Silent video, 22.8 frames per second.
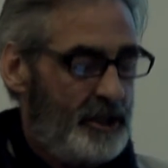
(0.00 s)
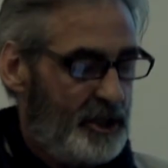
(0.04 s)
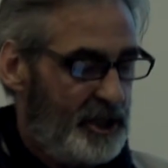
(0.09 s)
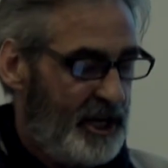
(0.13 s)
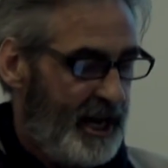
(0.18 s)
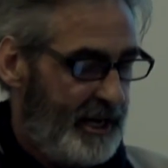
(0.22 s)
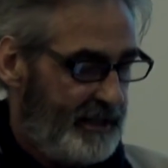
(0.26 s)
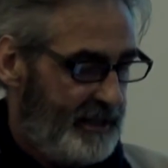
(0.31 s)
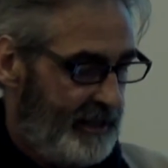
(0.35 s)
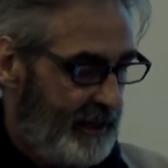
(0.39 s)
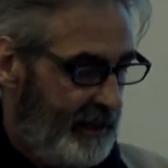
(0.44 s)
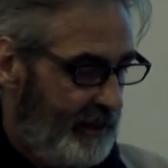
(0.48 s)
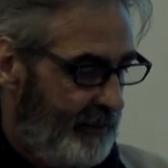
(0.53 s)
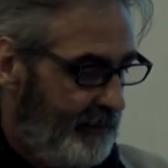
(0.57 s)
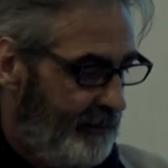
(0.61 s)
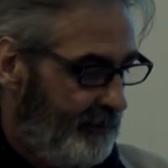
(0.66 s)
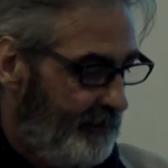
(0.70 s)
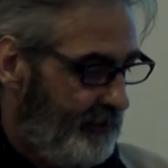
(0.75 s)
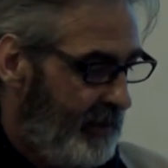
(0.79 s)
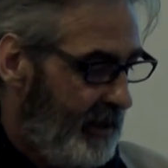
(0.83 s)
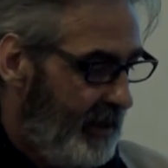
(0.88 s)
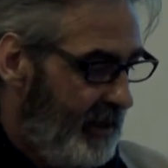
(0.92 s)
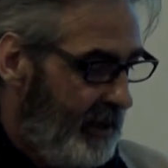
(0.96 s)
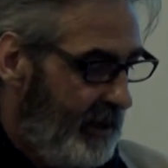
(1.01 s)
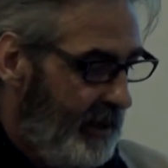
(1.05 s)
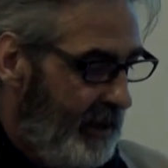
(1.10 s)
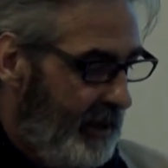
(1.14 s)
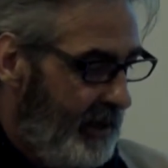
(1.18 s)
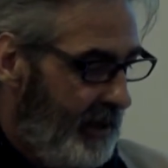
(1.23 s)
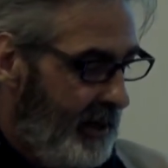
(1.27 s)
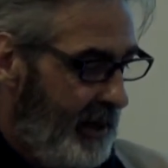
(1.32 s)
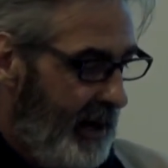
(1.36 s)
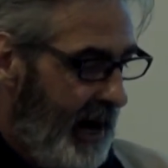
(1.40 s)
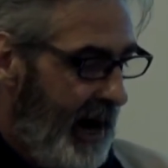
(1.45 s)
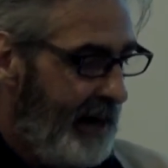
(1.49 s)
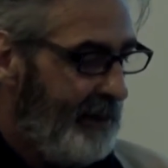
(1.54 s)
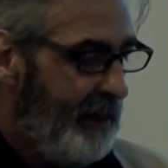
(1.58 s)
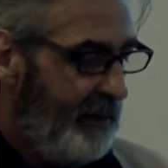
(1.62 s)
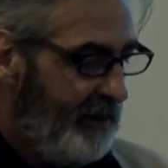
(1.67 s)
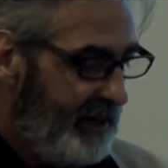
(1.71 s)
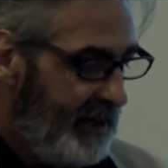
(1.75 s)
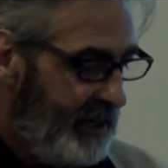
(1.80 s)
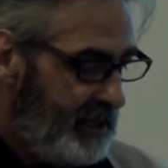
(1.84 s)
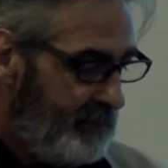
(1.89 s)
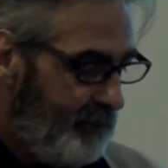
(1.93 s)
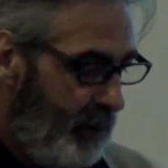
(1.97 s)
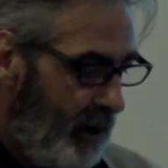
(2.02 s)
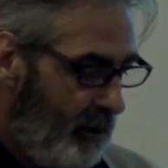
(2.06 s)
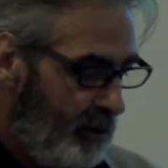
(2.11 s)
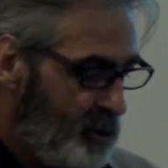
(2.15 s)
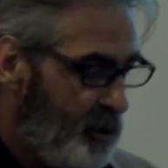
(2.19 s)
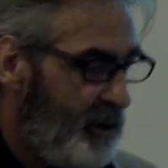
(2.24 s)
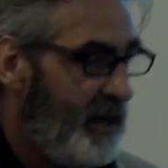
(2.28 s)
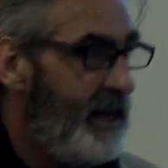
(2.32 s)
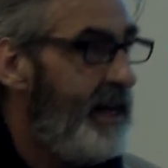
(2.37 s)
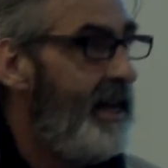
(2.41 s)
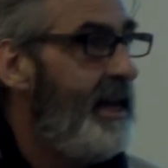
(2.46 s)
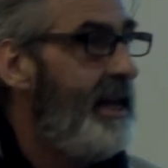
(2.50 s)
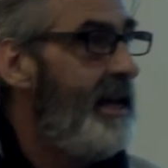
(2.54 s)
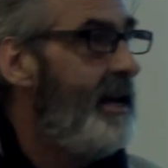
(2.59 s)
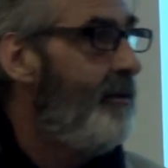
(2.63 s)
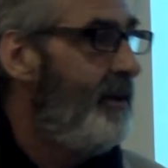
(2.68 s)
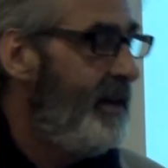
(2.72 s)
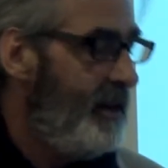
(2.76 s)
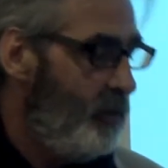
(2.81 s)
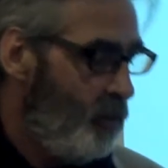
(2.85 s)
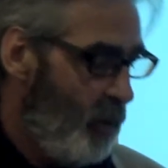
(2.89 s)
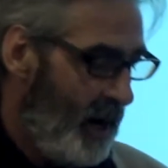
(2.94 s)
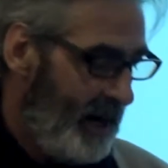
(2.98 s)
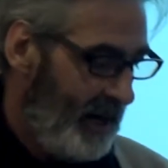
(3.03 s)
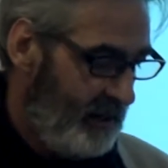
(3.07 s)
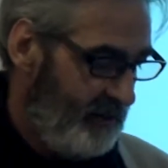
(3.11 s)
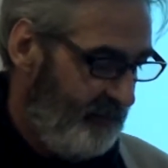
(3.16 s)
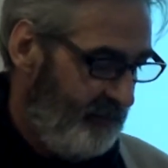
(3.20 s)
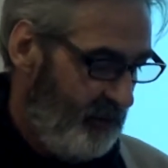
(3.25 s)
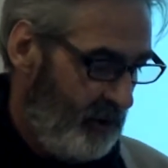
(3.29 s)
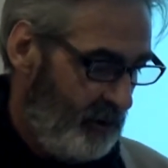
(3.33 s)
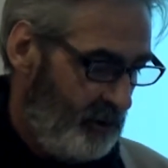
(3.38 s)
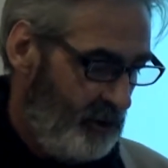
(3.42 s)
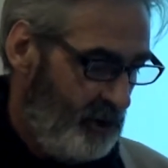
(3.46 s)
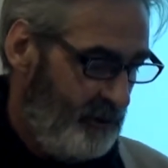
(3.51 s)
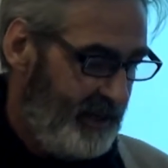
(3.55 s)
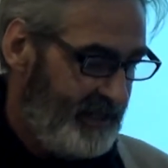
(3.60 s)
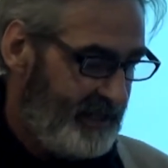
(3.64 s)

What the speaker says: Chester. Other than his poetry here and in one other volume,